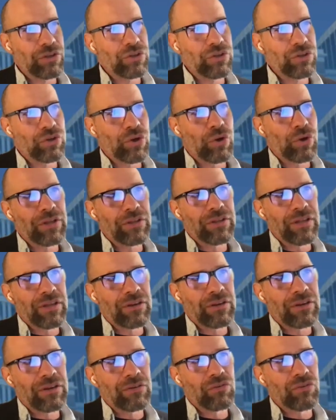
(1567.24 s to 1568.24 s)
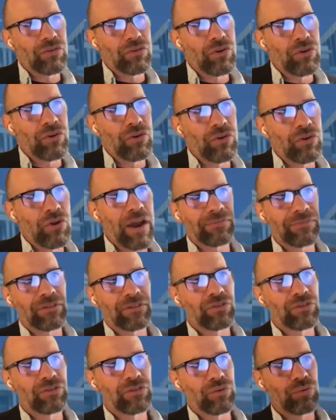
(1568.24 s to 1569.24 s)
then not
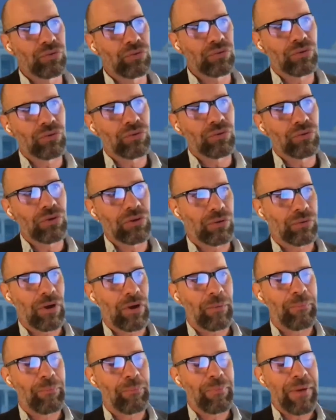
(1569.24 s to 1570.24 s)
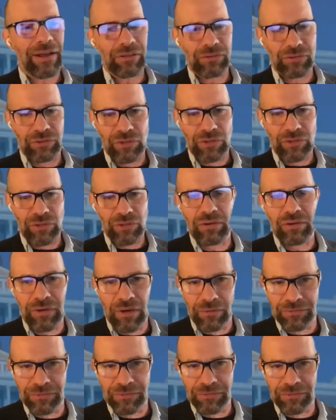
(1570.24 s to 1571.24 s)
have to do, a backlog
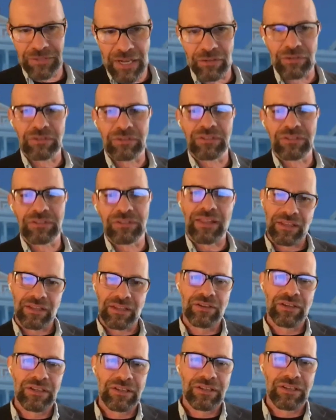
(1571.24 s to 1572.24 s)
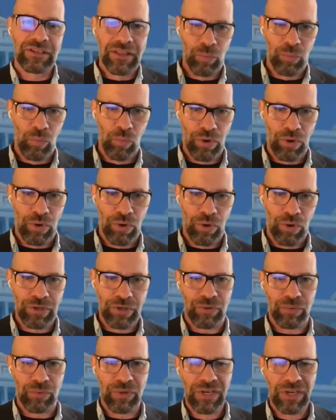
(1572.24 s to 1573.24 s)
of technical debt that you need to then work
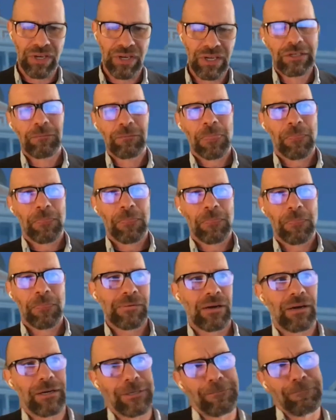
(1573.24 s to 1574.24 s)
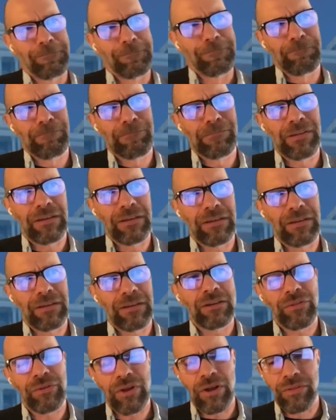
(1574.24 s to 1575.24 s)
through.
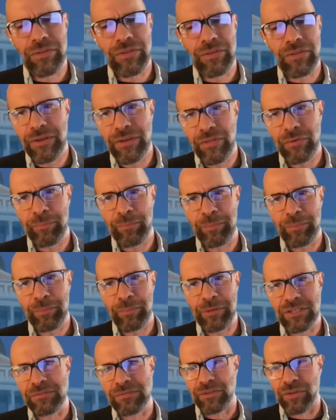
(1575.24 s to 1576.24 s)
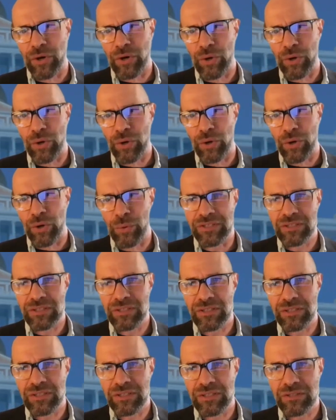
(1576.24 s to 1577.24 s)
The other piece of it, though,
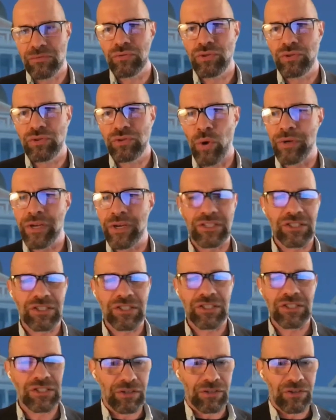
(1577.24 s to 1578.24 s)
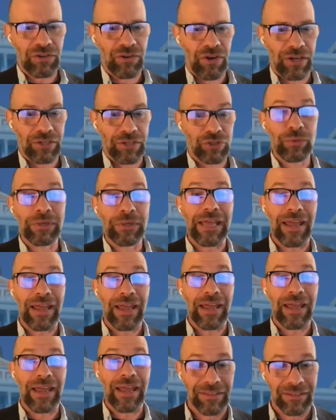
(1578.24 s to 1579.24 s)
is don't get stuck not
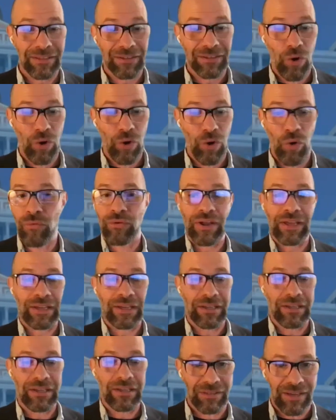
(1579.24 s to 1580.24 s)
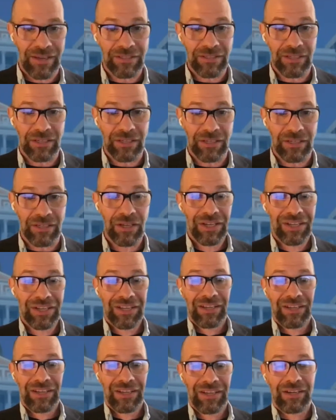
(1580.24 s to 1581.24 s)
doing anything, over analyzing,
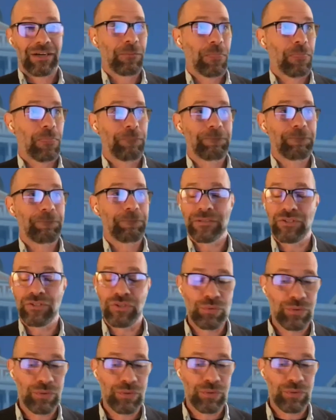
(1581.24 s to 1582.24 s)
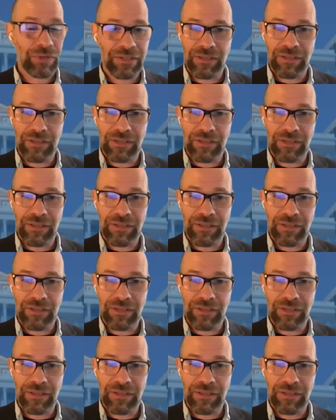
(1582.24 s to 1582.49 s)
because